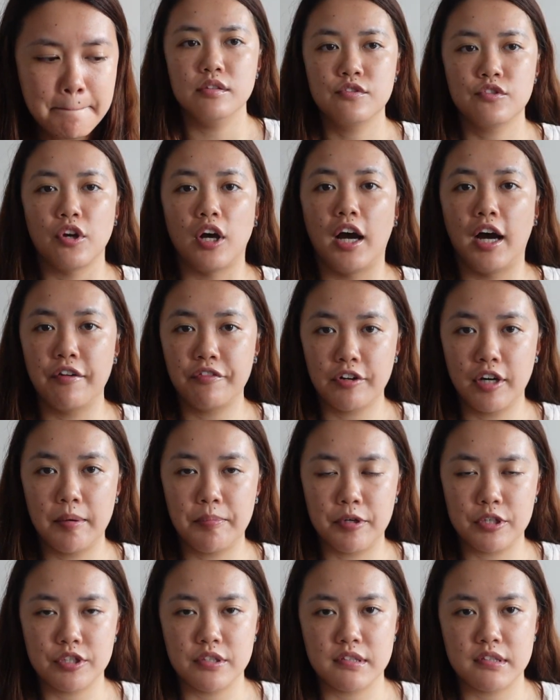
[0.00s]
So after I
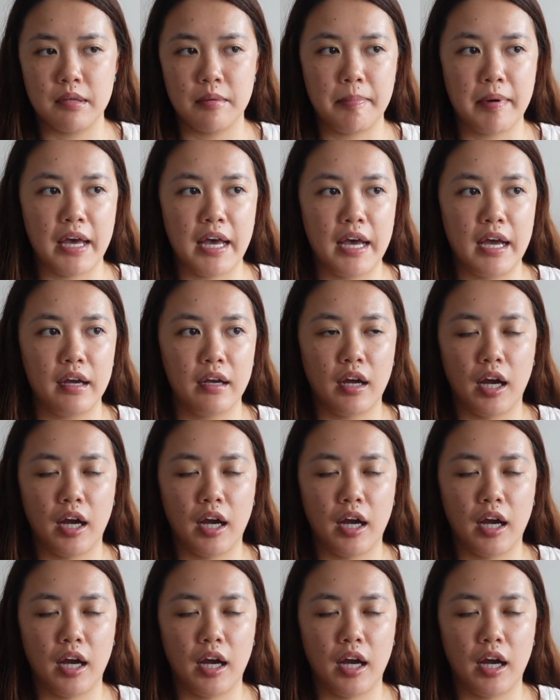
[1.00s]
purchased the bag,